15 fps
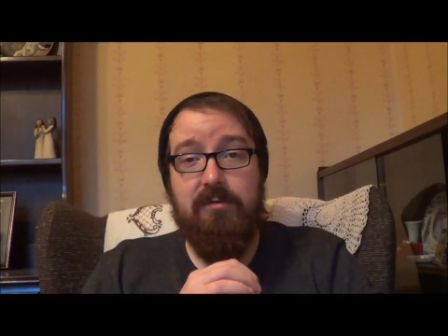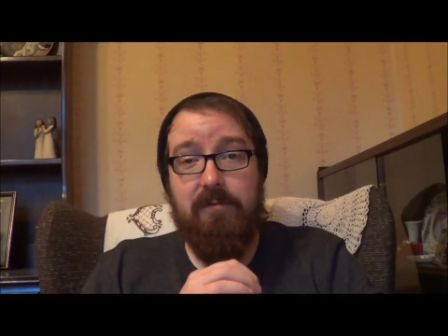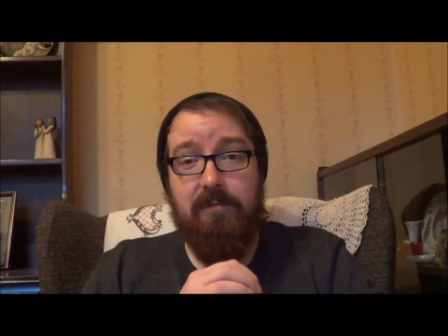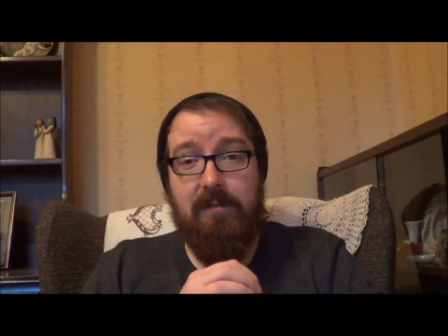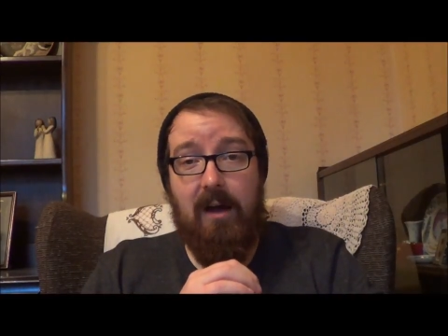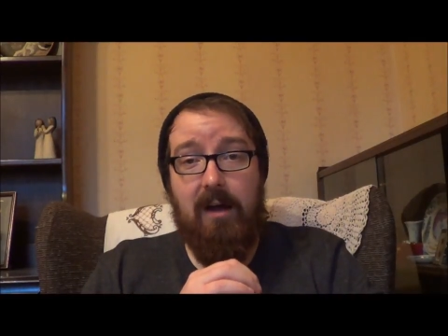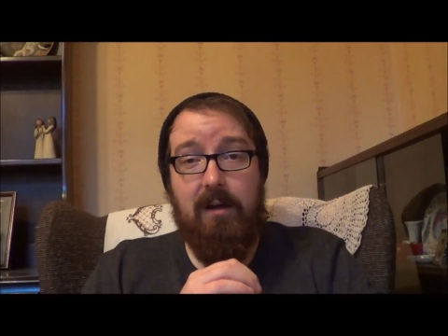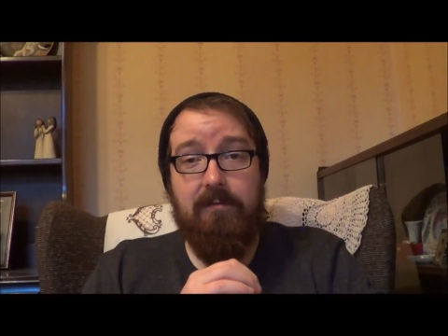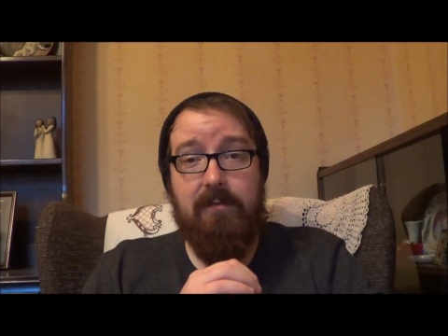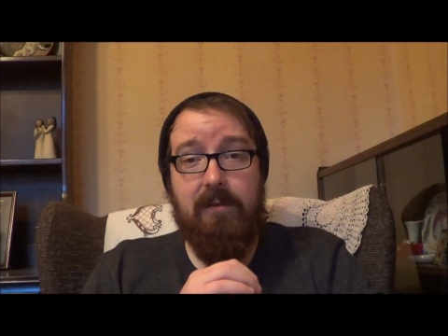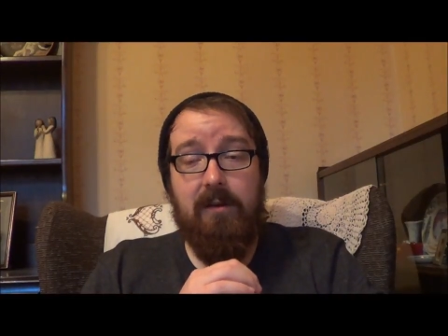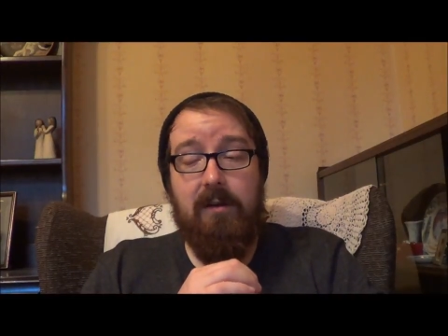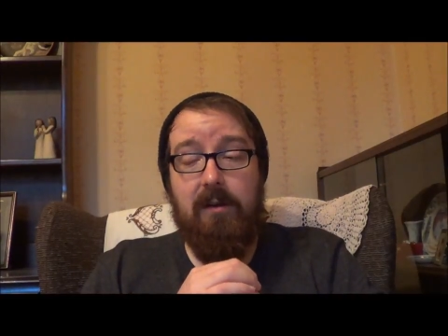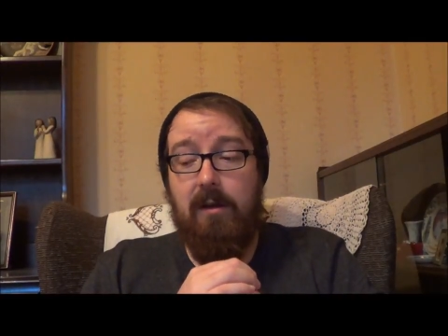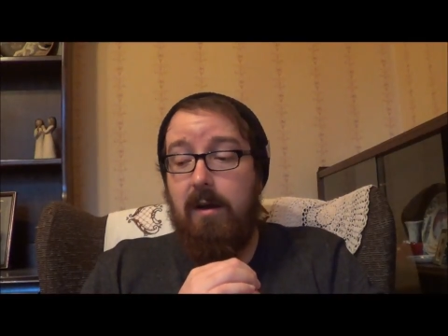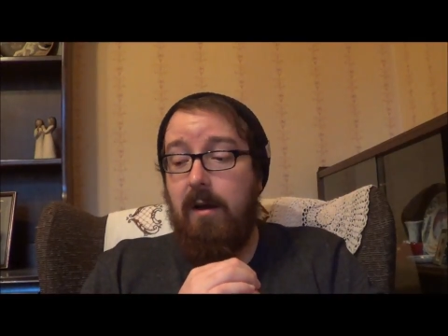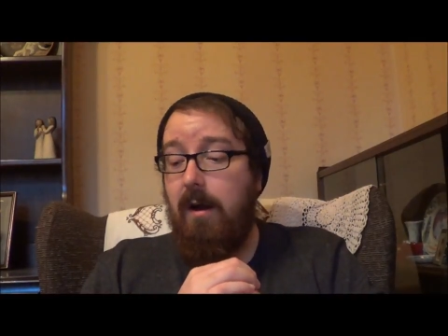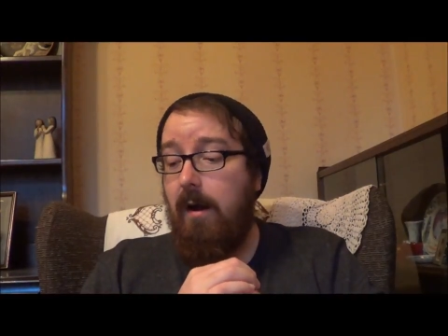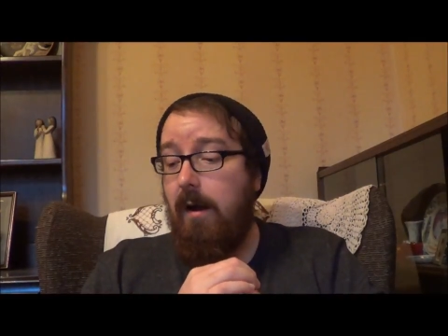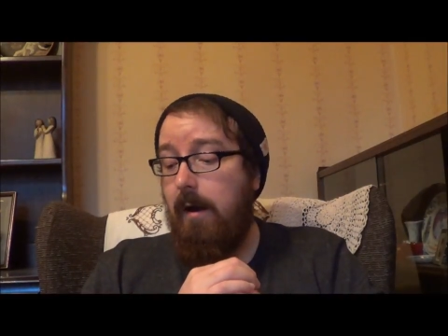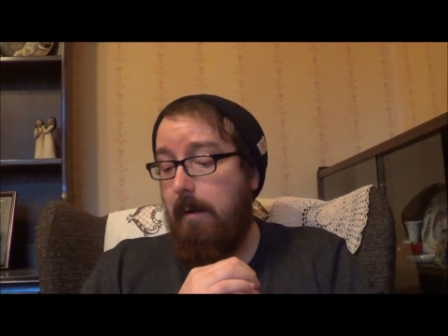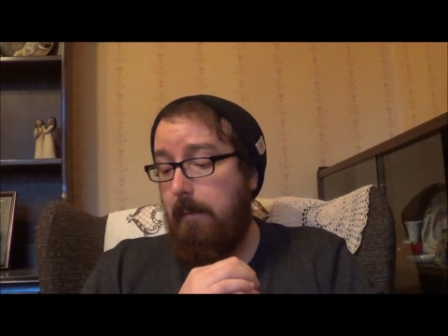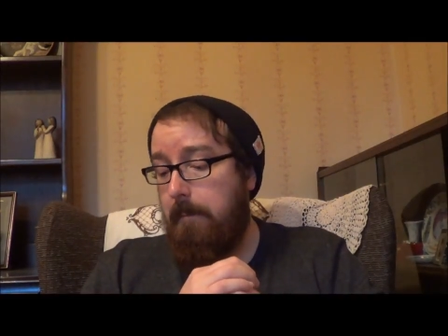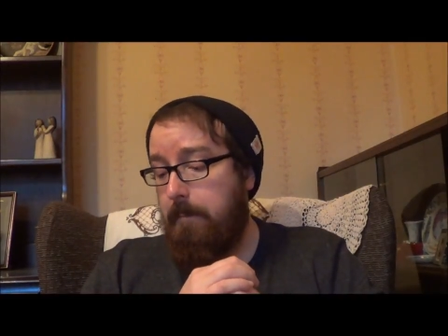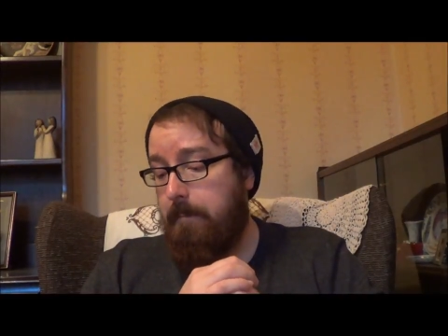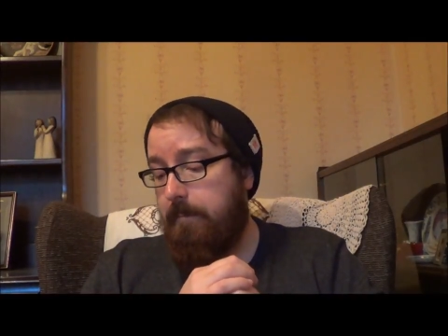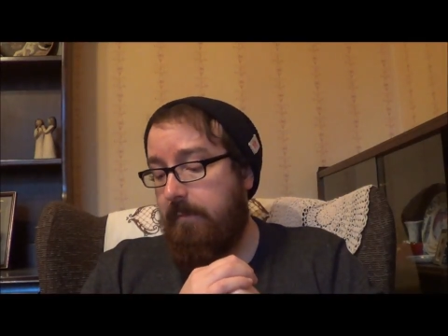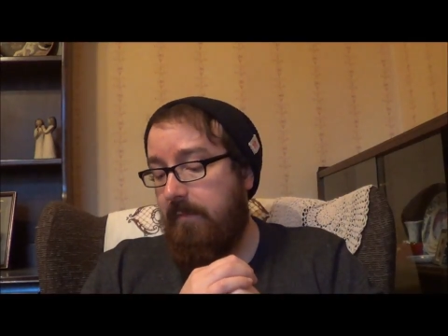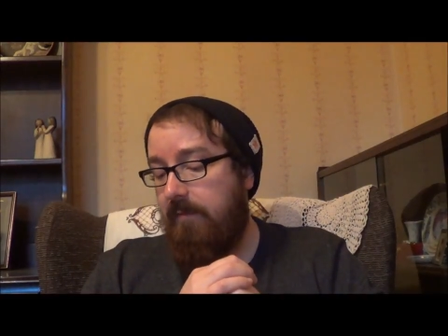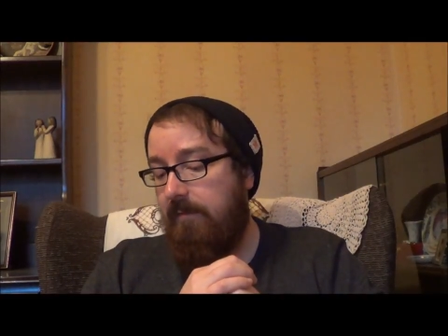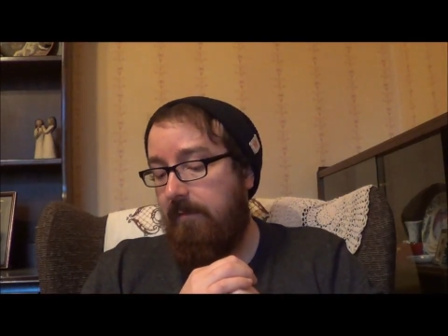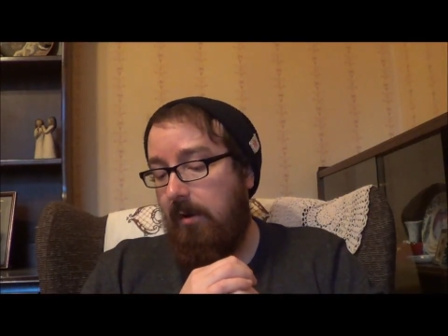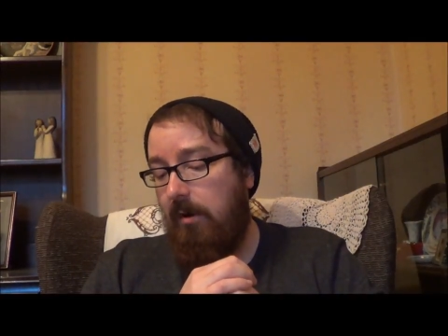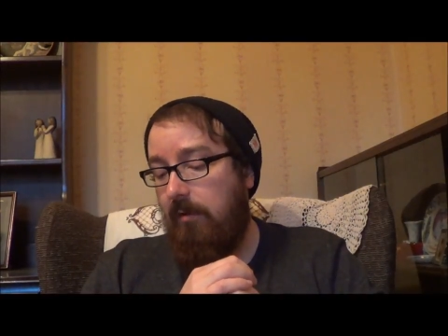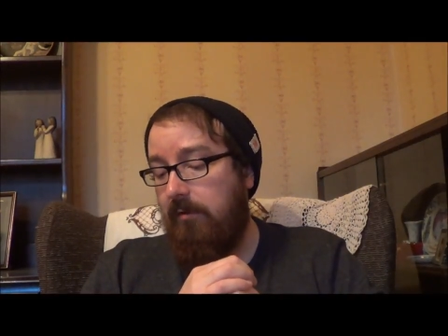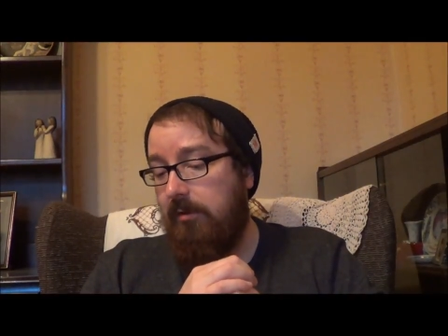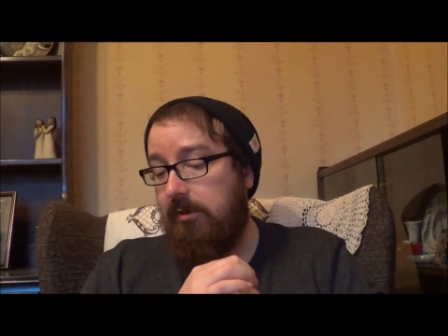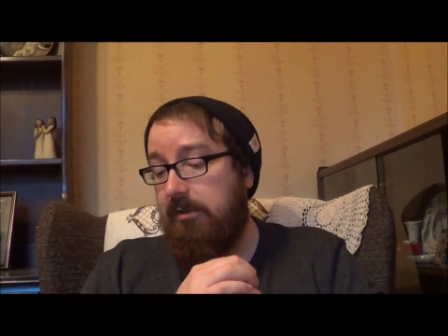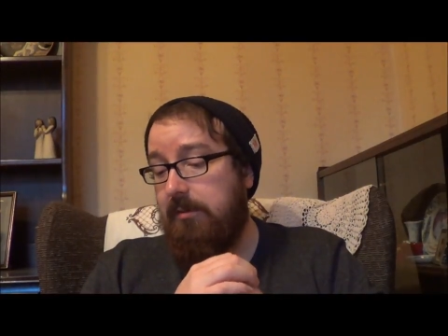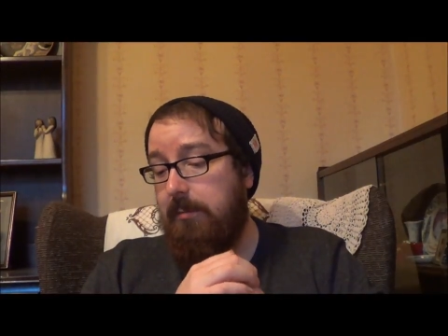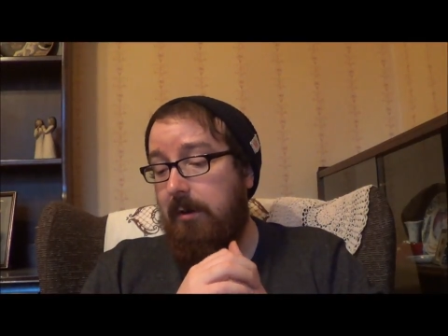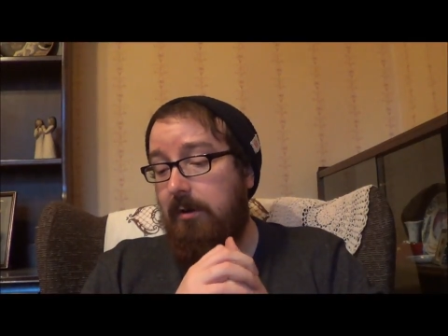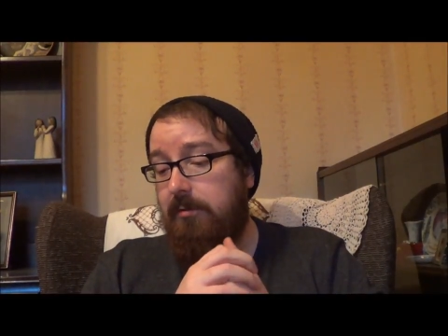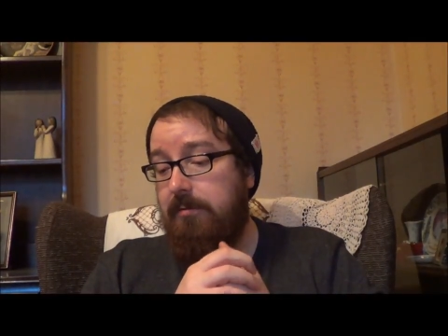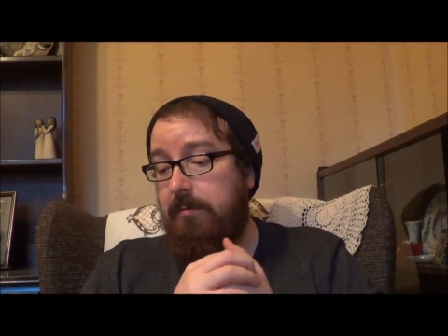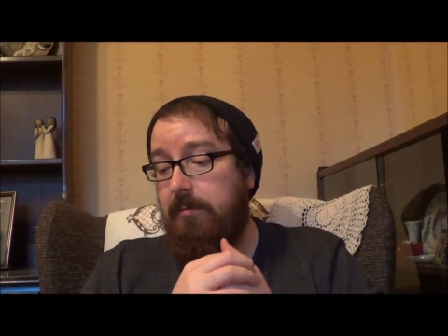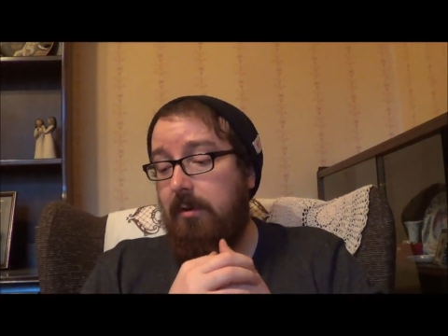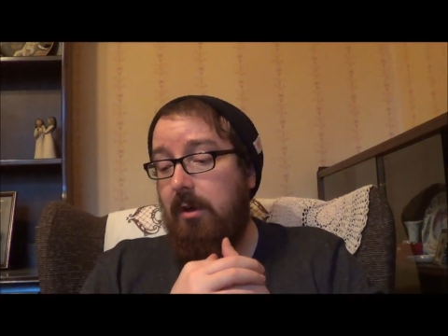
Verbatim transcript: of 5 um, for the leaderboard.